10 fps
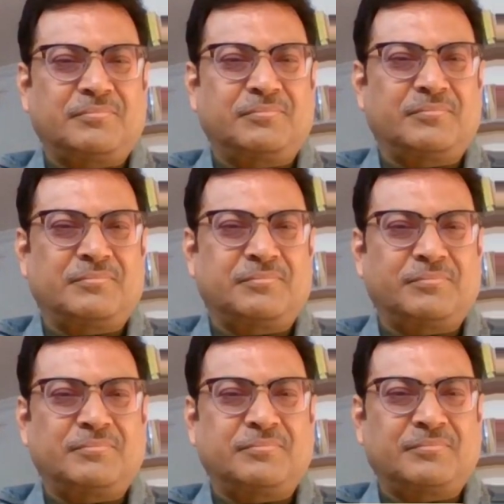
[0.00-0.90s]

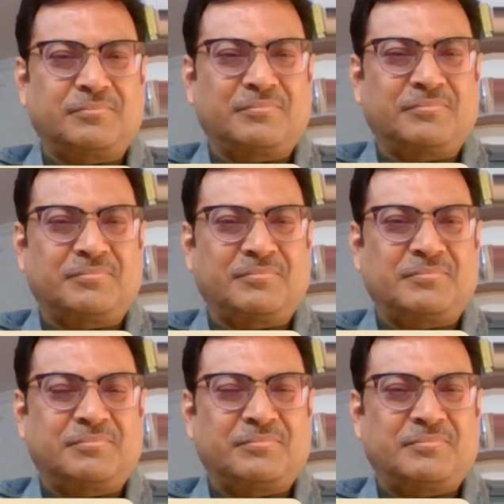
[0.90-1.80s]

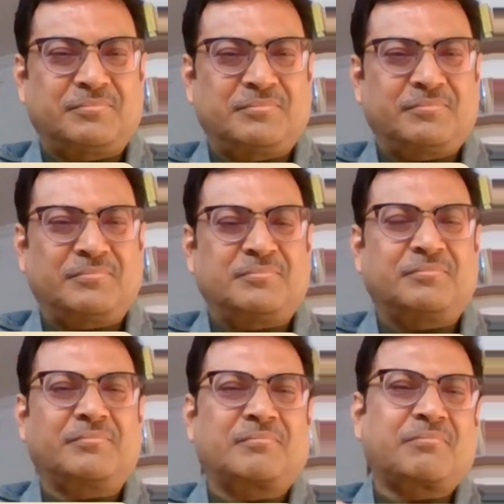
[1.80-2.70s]

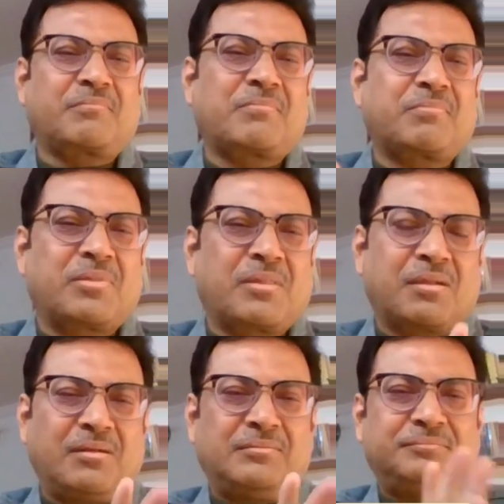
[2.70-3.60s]

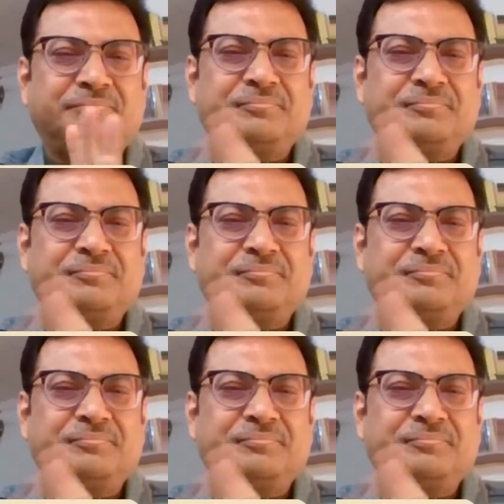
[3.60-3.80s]
(silent)